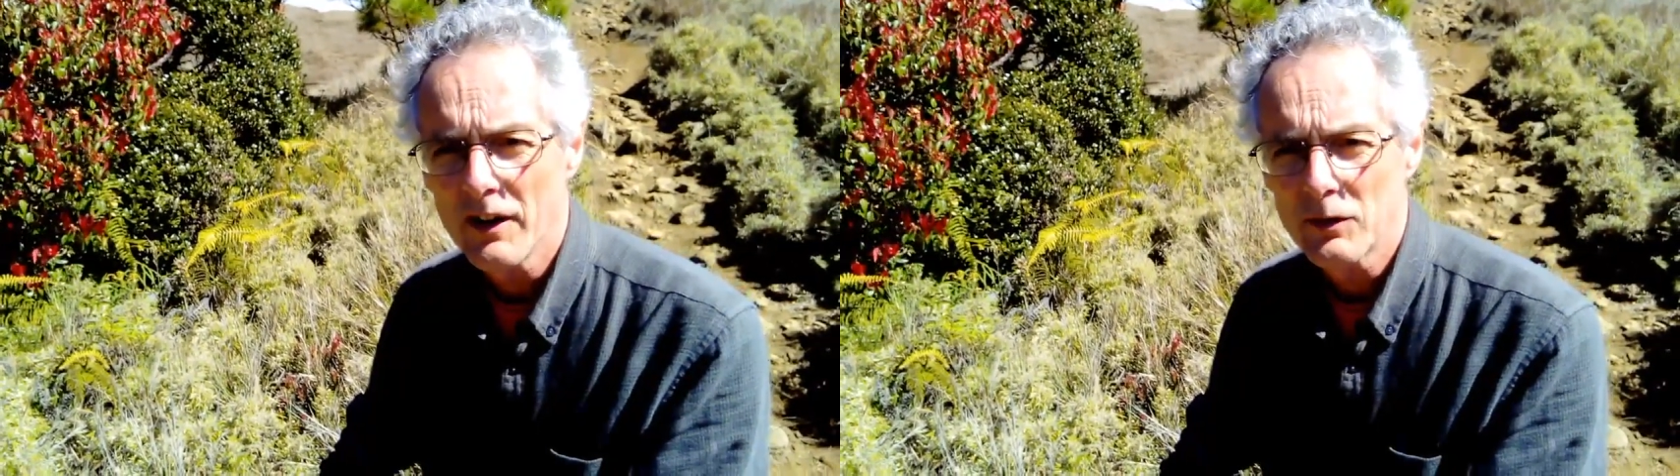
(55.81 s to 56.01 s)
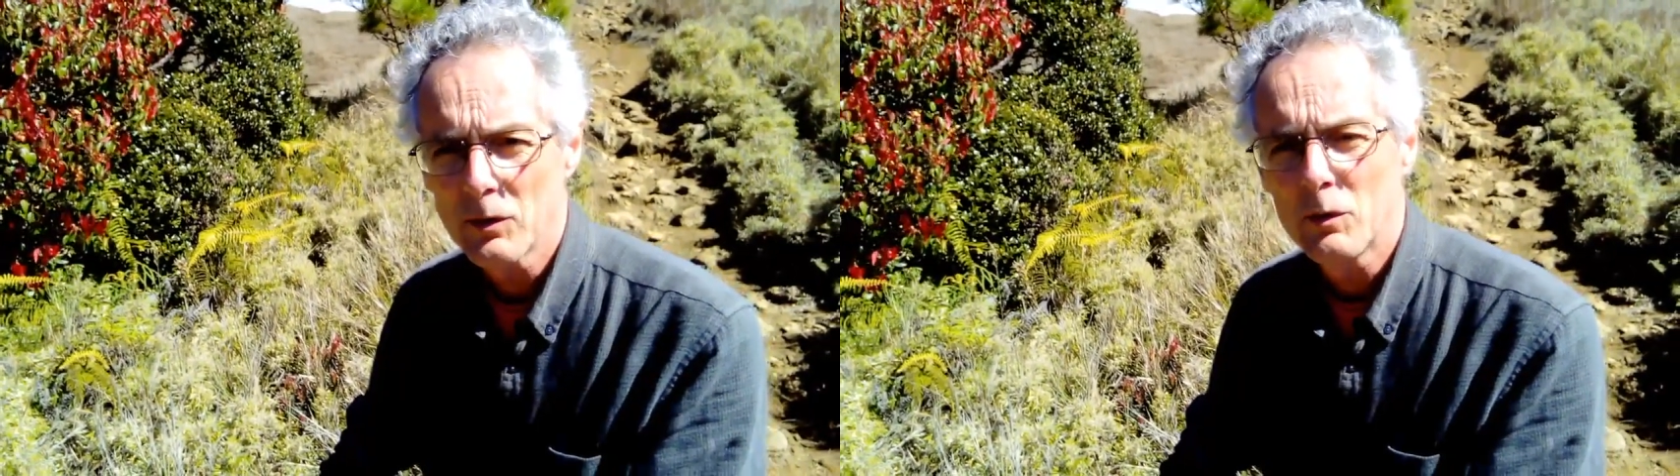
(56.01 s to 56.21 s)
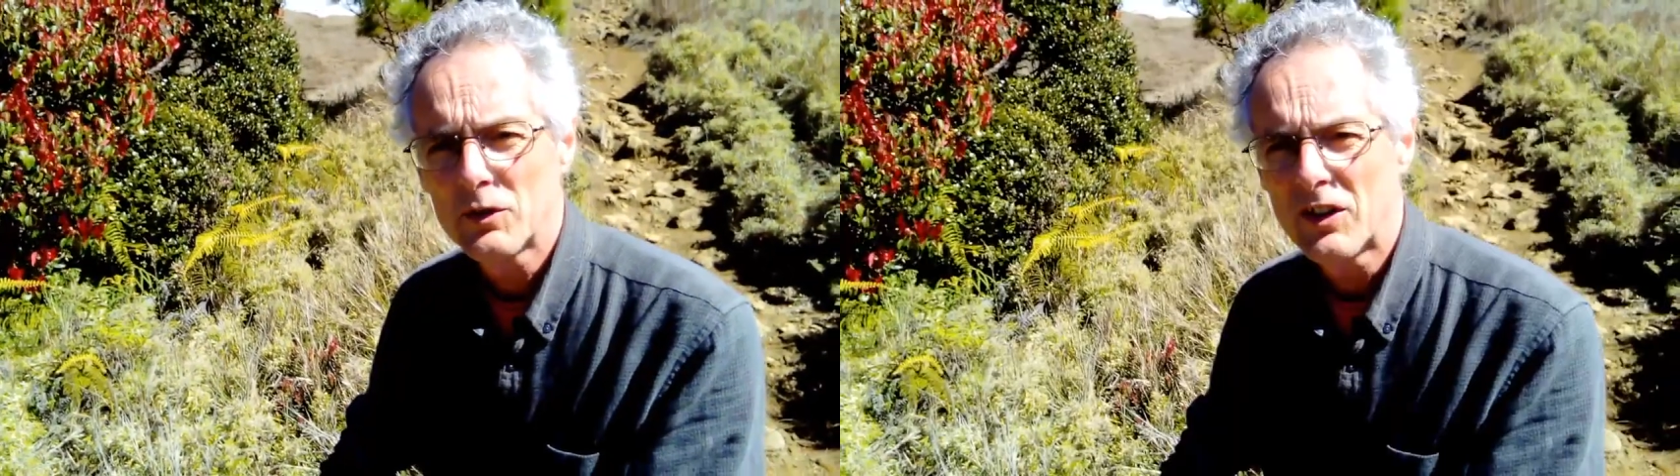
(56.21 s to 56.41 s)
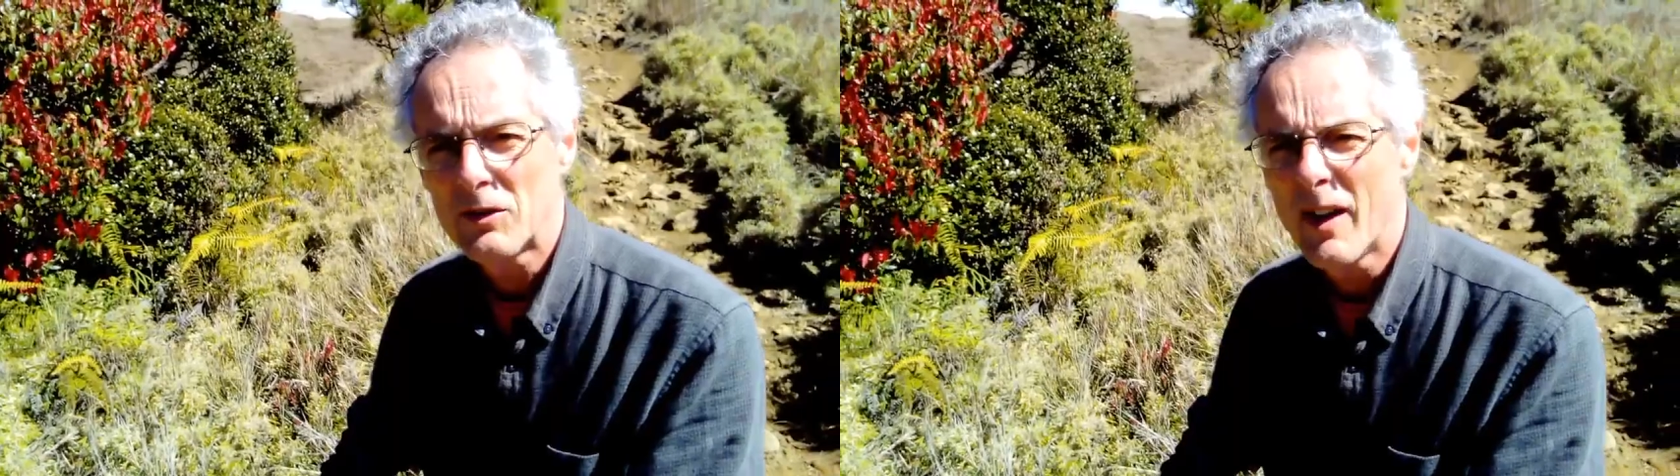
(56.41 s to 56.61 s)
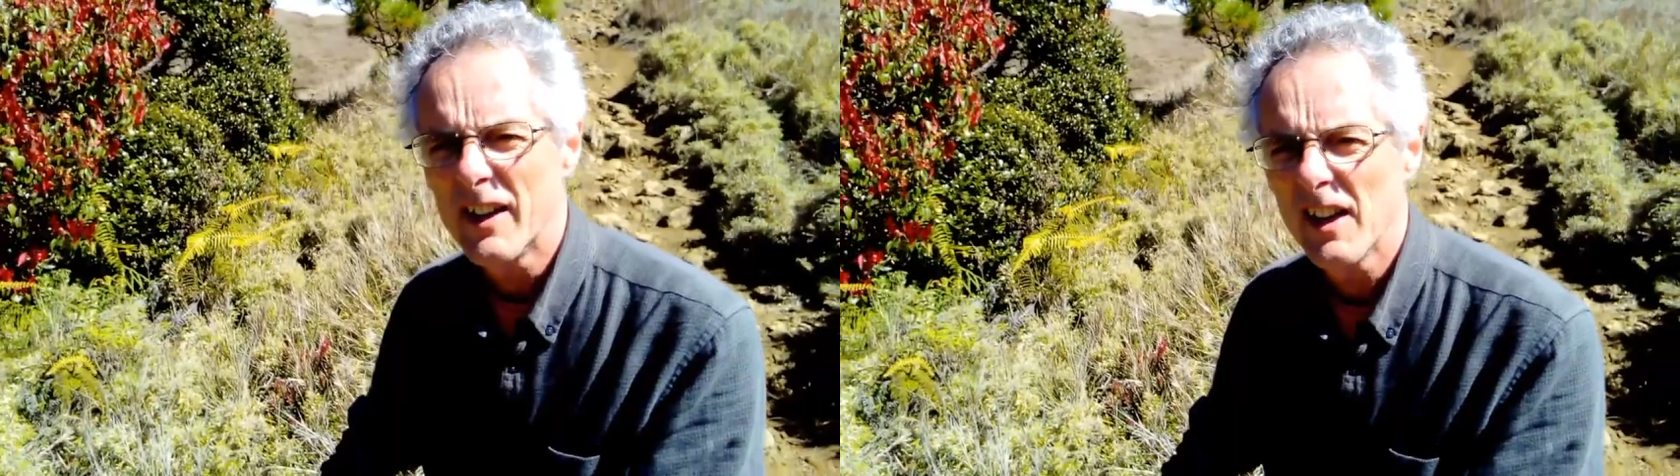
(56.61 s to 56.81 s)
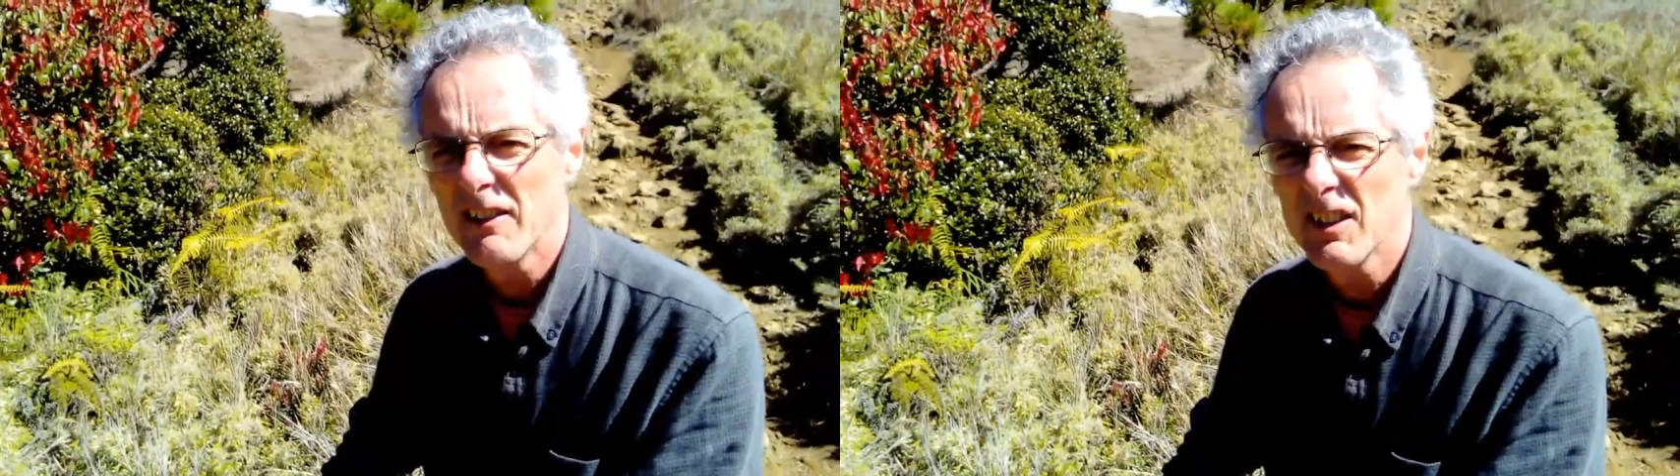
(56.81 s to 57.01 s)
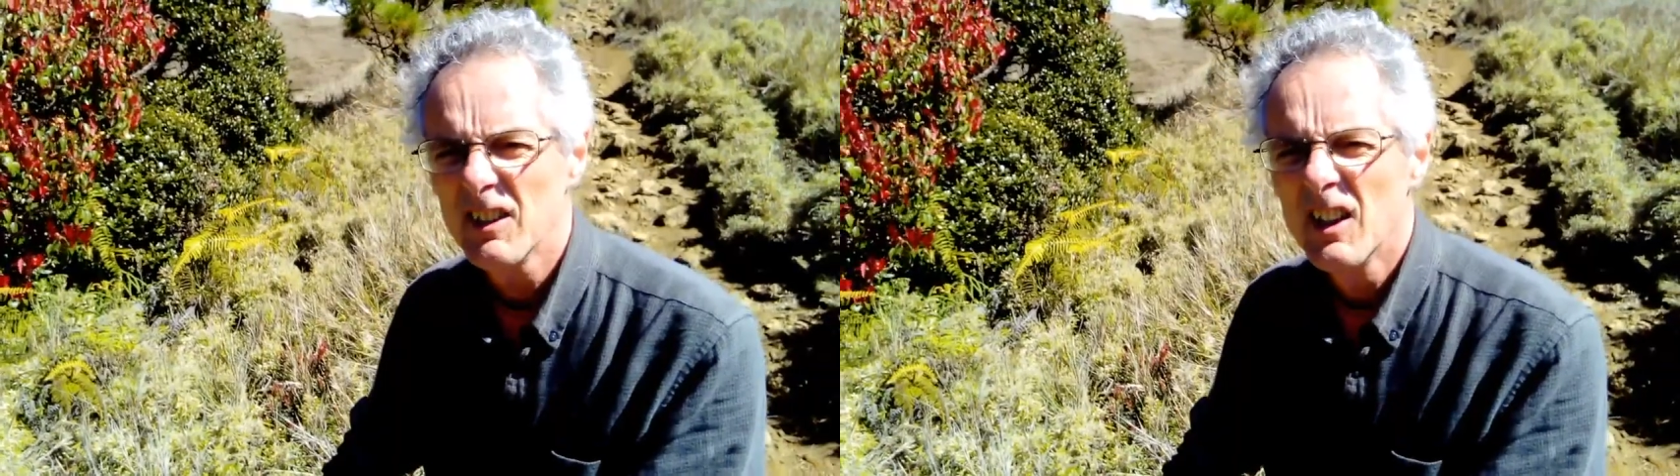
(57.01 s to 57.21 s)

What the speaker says: as well, which is its main area.